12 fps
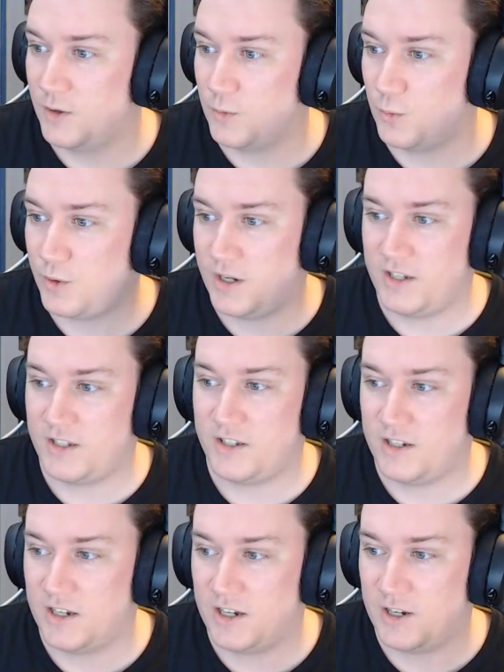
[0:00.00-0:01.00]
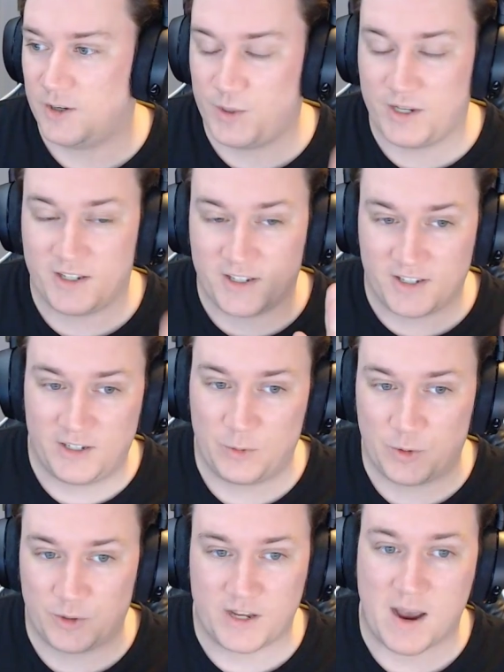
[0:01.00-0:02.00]
We need to see
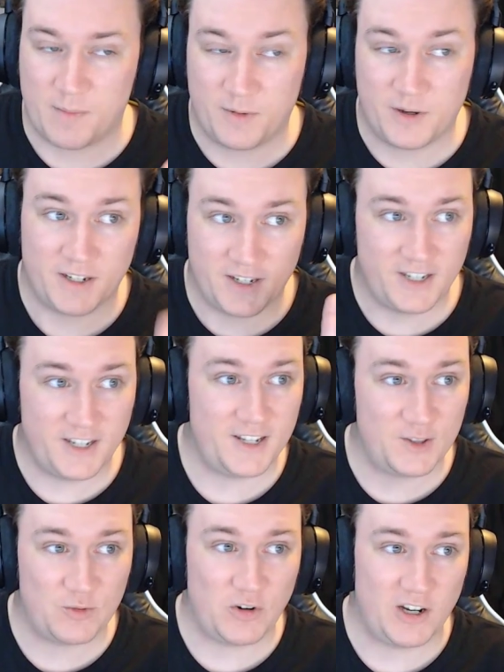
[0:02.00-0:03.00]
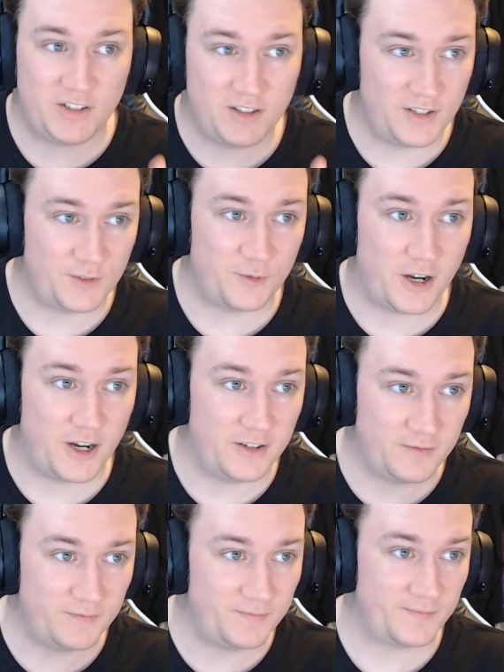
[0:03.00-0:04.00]
what's happening in the rest of this fight.
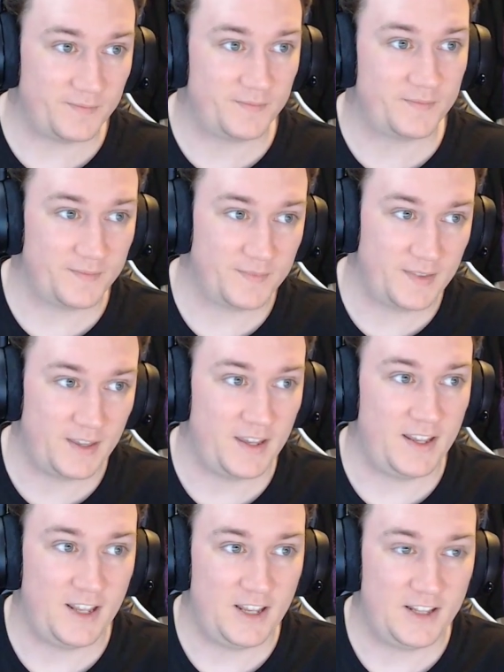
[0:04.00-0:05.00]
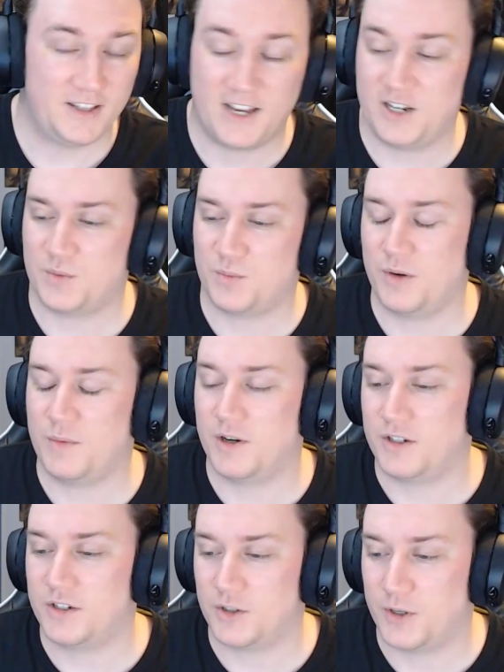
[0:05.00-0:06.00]
That is pretty
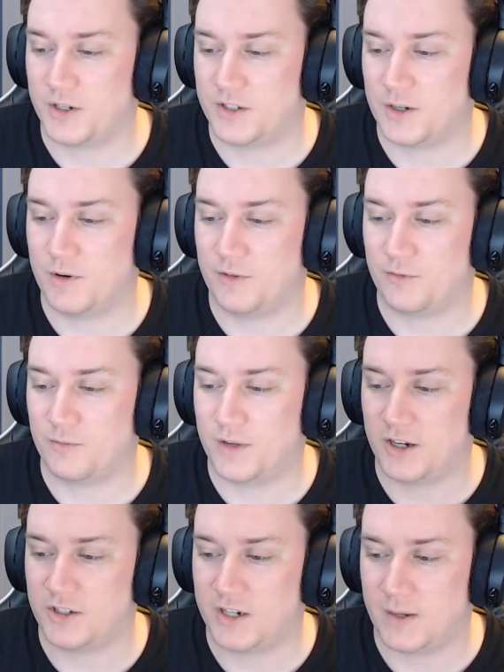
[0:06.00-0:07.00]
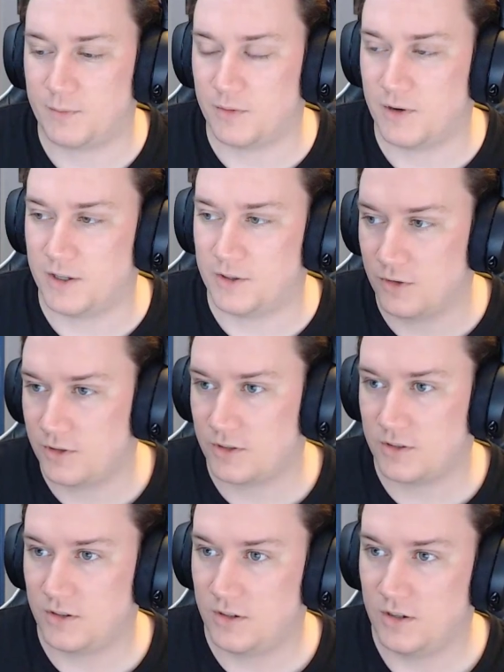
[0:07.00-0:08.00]
much a quick summary from last chapter of my
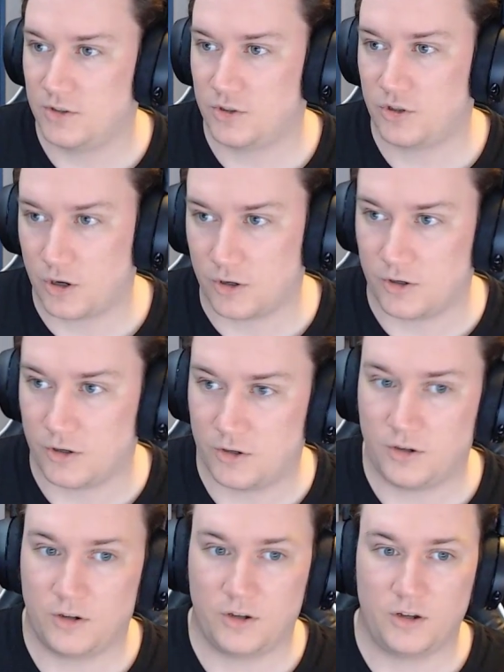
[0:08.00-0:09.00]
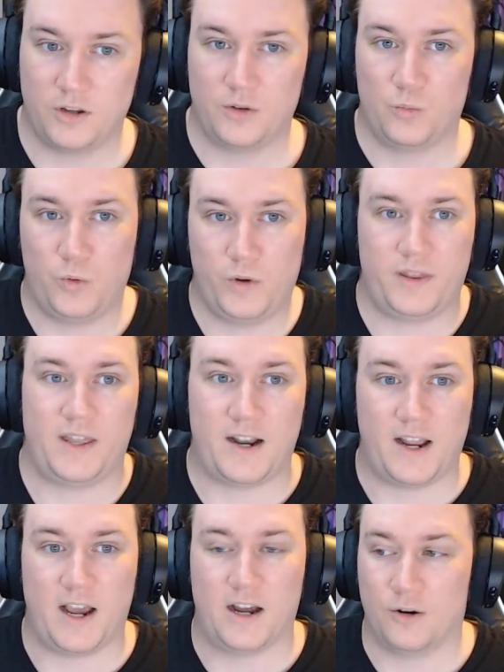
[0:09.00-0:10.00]
thoughts. So, with that
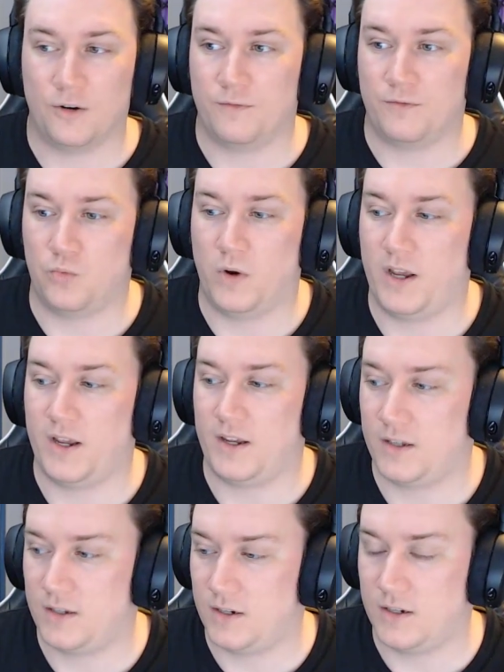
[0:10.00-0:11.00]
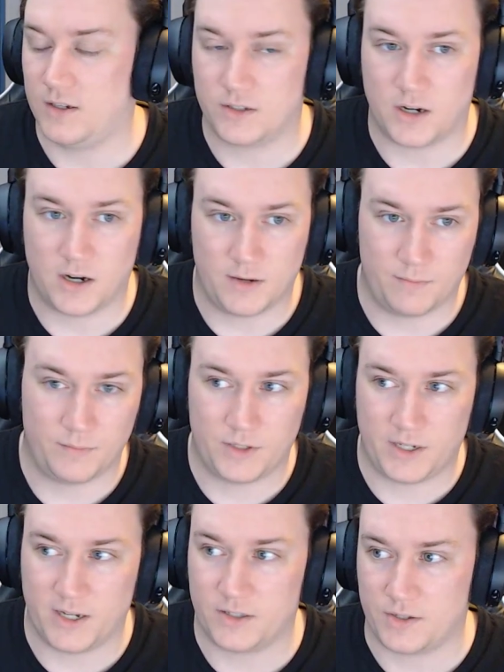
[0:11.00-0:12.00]
out of the way, it is time to
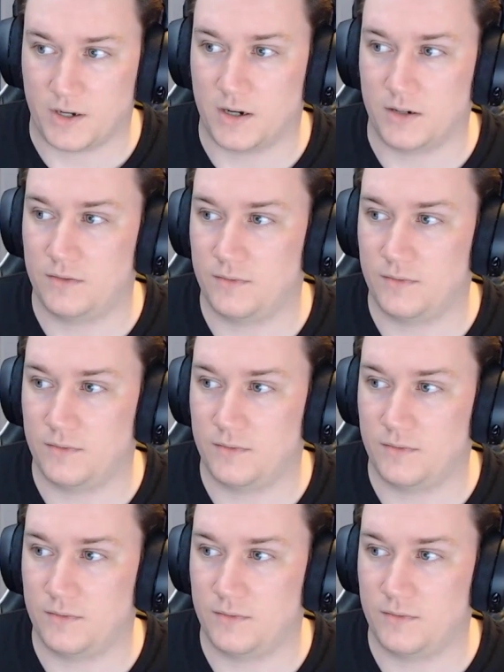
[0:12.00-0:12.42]
get started.